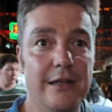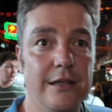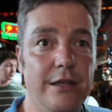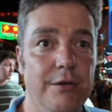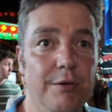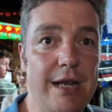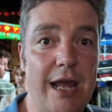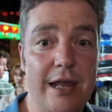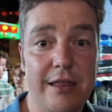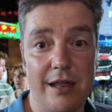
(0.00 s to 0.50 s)
it
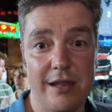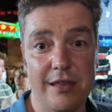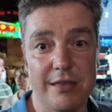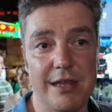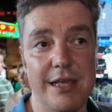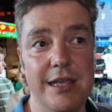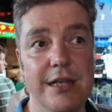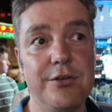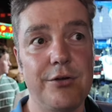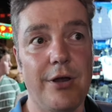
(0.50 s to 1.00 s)
to an
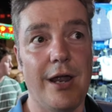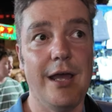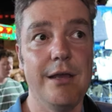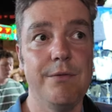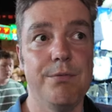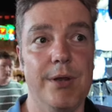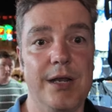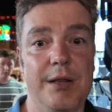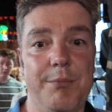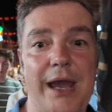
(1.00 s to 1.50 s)
SSD
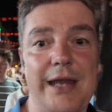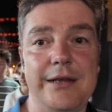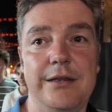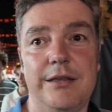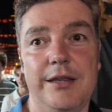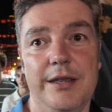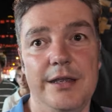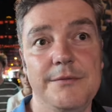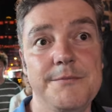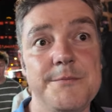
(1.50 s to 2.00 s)
drive when I'm
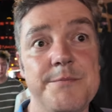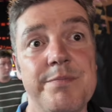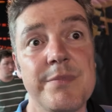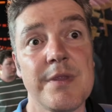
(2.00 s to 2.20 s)
editing.